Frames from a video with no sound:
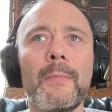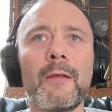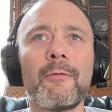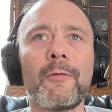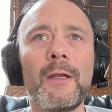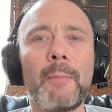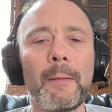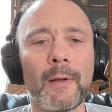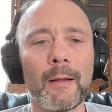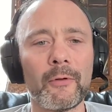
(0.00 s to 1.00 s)
freeing
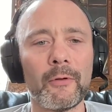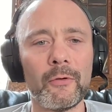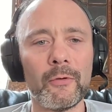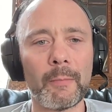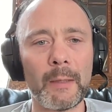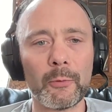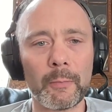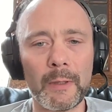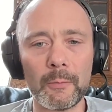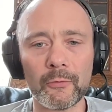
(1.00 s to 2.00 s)
people up to do the
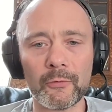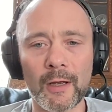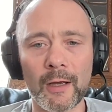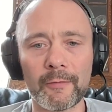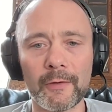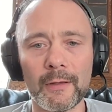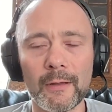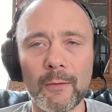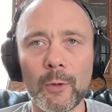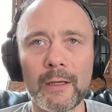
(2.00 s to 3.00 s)
people-to-people stuff and
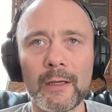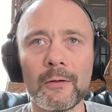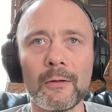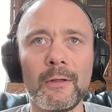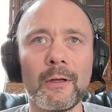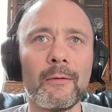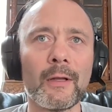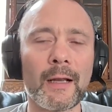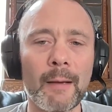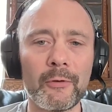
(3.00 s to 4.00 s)
working on the
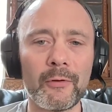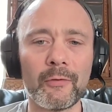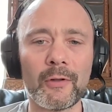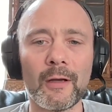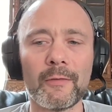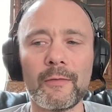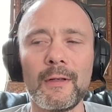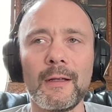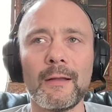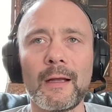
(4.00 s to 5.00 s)
collaborative stuff,
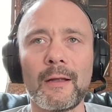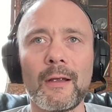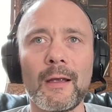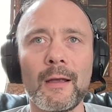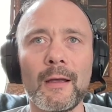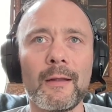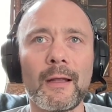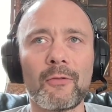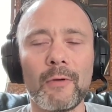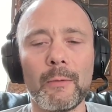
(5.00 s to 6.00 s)

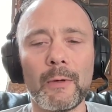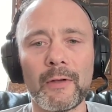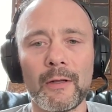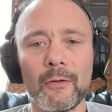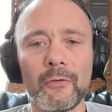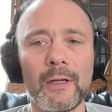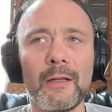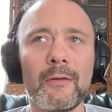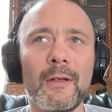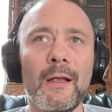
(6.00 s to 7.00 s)
that's really where technology
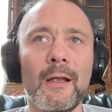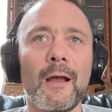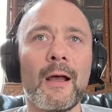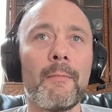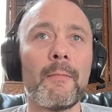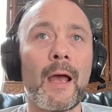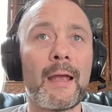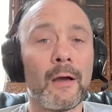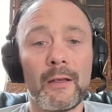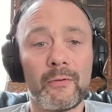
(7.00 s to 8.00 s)
leads.
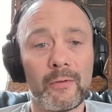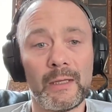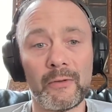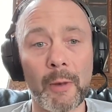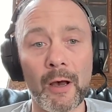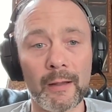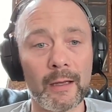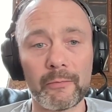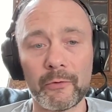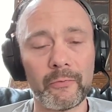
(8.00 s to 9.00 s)
AI is a part of that
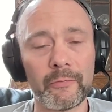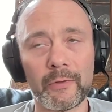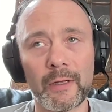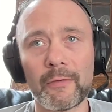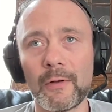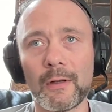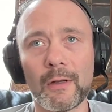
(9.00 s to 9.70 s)
for definite.